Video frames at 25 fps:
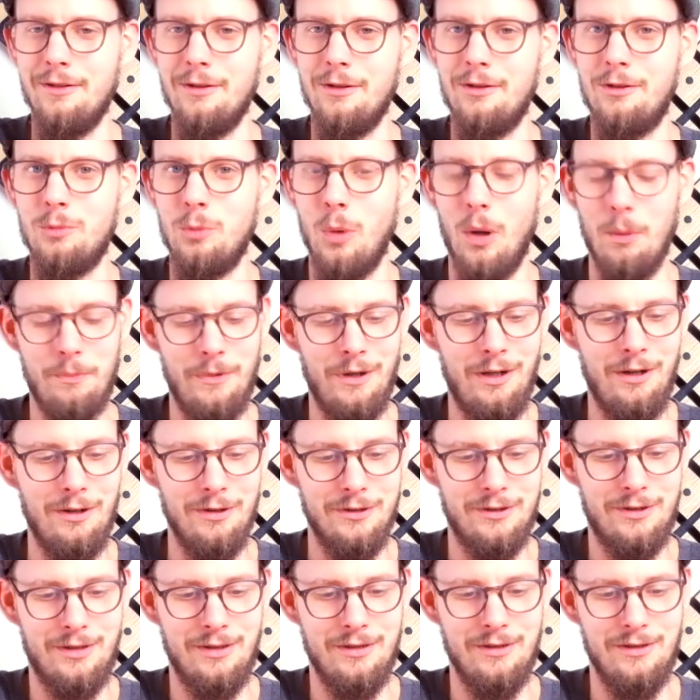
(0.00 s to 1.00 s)
swap
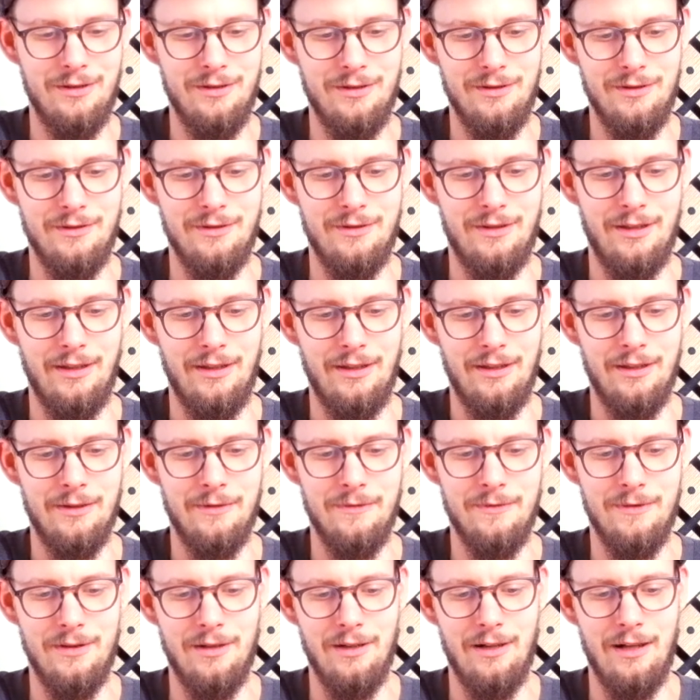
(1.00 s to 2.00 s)
out the
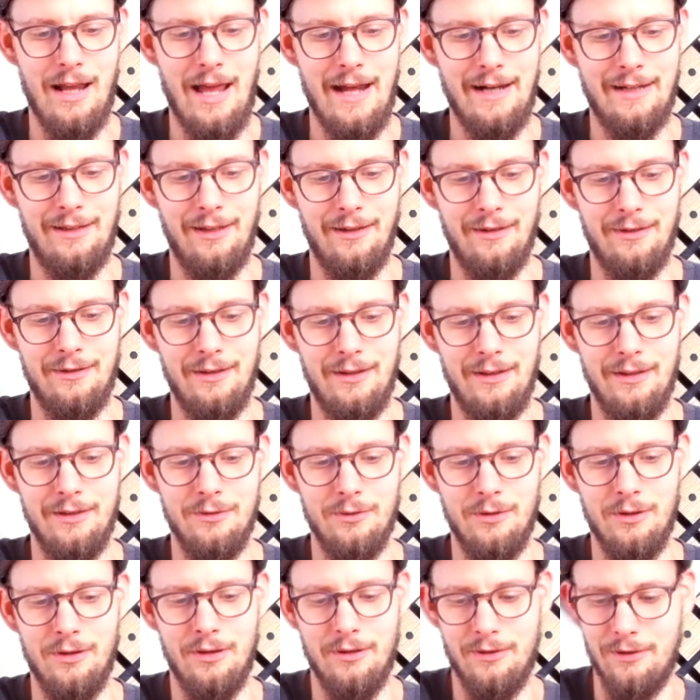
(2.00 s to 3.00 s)
leg design
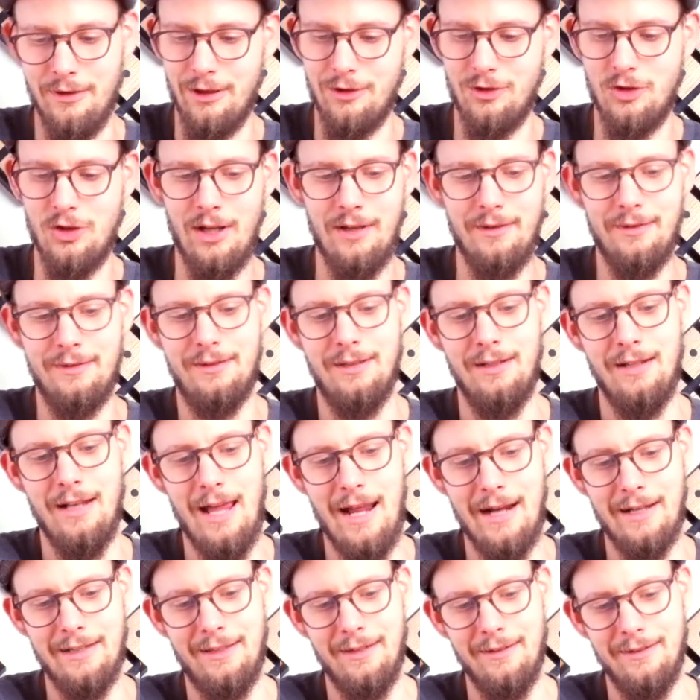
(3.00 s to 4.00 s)
or adjust the
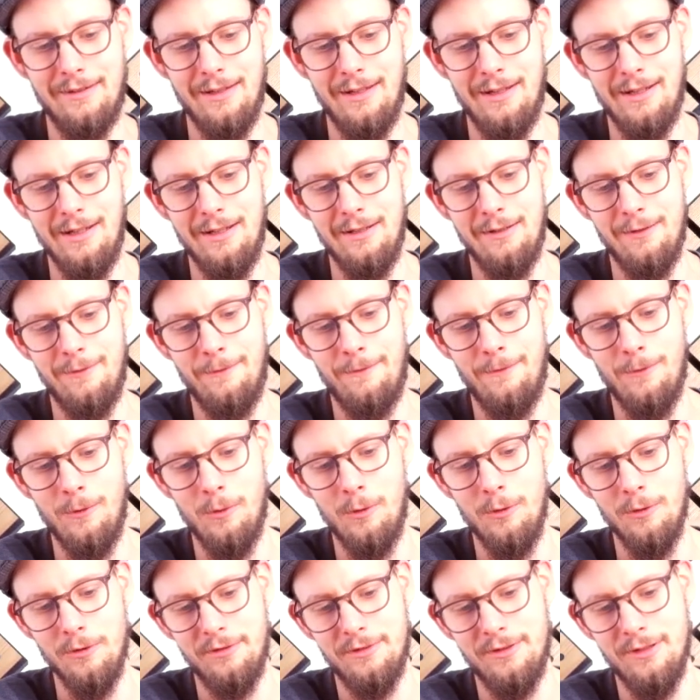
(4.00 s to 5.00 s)
leg design
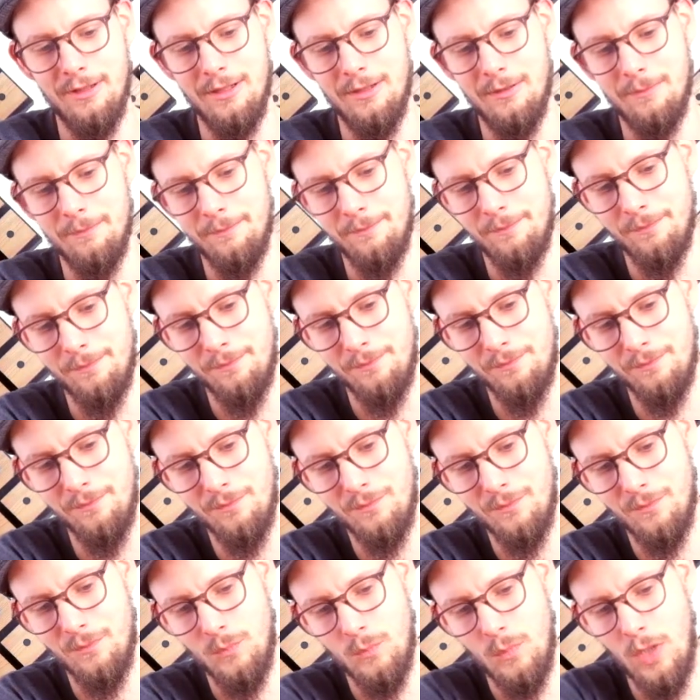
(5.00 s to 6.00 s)
for some
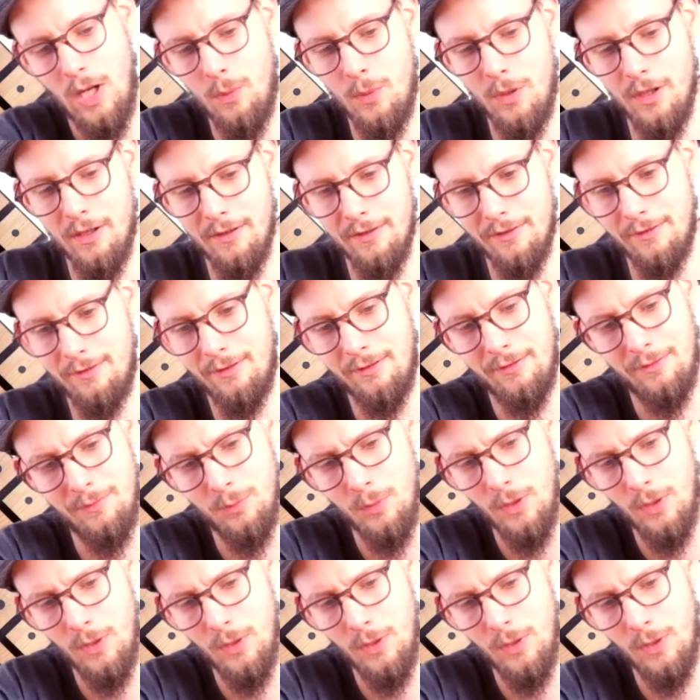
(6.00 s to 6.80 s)
various